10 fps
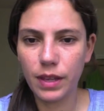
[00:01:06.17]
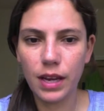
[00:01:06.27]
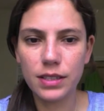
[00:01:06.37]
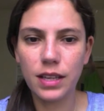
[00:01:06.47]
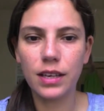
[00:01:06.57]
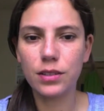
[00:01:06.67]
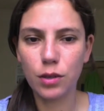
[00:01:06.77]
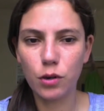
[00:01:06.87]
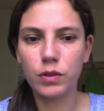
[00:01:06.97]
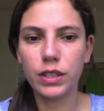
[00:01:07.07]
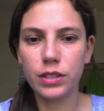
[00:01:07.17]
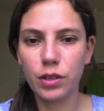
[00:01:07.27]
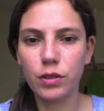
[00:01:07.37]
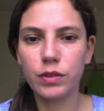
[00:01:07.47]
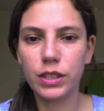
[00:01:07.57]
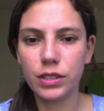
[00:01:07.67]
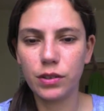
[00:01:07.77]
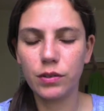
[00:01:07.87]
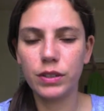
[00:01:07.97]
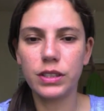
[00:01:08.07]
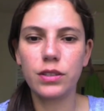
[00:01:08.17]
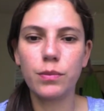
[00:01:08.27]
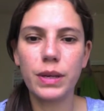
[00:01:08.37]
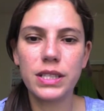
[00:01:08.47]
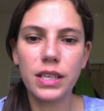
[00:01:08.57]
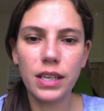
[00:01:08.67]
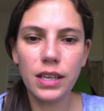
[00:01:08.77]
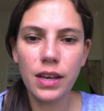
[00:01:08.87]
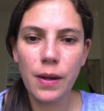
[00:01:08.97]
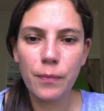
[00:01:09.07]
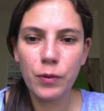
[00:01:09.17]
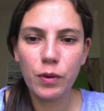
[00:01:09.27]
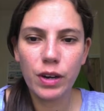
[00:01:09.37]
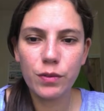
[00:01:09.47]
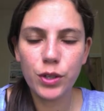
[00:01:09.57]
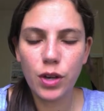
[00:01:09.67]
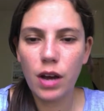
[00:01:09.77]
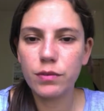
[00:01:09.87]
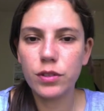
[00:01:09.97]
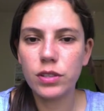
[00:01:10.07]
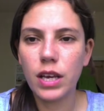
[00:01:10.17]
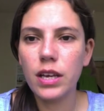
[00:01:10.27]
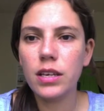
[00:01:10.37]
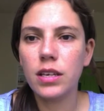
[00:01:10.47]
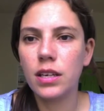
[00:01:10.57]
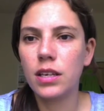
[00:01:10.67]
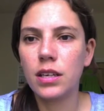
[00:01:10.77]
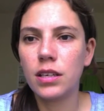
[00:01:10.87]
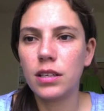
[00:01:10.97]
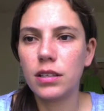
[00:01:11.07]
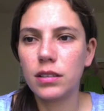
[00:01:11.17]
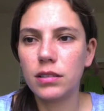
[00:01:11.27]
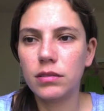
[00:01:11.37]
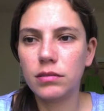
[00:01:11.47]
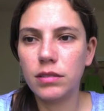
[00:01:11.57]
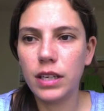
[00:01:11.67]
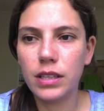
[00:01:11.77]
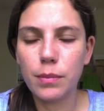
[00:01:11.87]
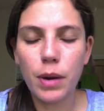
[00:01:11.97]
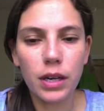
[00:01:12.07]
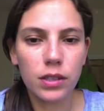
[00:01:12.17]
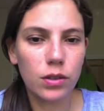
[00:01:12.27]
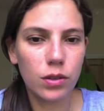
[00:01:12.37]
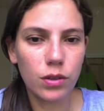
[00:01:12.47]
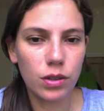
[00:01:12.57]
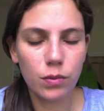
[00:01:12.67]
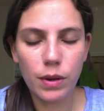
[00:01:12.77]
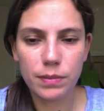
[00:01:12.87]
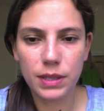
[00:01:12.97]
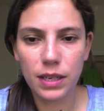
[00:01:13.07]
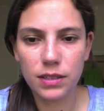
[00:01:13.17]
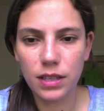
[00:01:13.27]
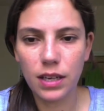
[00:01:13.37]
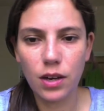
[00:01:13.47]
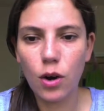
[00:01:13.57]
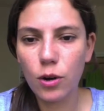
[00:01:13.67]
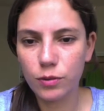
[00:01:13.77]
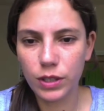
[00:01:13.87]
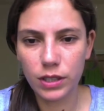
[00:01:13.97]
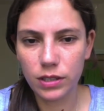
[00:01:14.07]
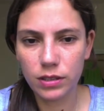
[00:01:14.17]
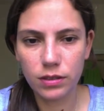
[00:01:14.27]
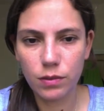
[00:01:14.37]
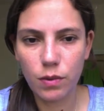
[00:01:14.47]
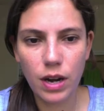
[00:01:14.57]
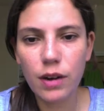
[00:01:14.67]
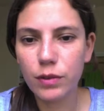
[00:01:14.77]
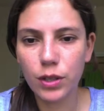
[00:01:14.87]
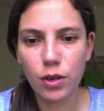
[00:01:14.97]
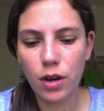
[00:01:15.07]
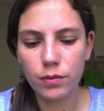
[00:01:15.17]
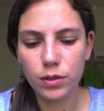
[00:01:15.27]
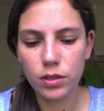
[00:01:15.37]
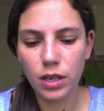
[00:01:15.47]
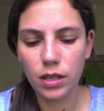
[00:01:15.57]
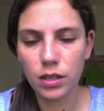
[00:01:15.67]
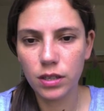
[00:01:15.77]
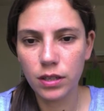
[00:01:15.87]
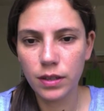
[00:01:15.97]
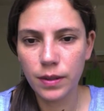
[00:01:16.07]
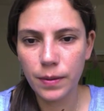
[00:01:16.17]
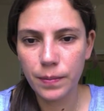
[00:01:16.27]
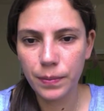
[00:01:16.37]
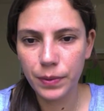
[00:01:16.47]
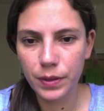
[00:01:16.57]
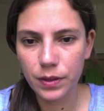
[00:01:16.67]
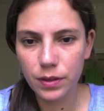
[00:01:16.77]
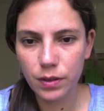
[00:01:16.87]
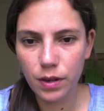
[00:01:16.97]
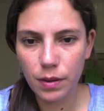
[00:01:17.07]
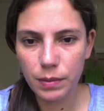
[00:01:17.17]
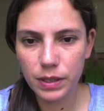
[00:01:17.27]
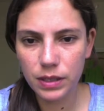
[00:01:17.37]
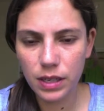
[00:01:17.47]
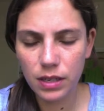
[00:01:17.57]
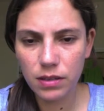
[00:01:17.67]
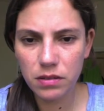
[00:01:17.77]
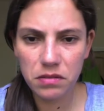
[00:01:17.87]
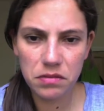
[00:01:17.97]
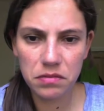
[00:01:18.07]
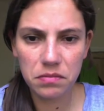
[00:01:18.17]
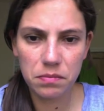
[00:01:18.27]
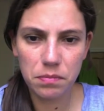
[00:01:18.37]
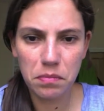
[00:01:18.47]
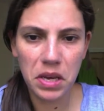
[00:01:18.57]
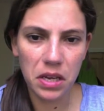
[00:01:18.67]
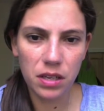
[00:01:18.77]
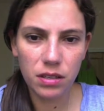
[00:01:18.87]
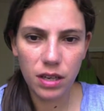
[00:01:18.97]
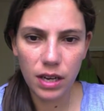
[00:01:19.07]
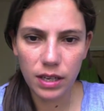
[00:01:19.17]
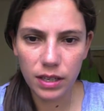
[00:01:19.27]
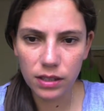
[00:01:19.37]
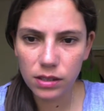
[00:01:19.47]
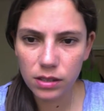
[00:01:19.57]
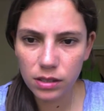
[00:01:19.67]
And it's like so great. So basically, whatever you have to say, Nick DeMarco or the website is like over whatever you have to say. So, I mean, it's kind of mean, I guess.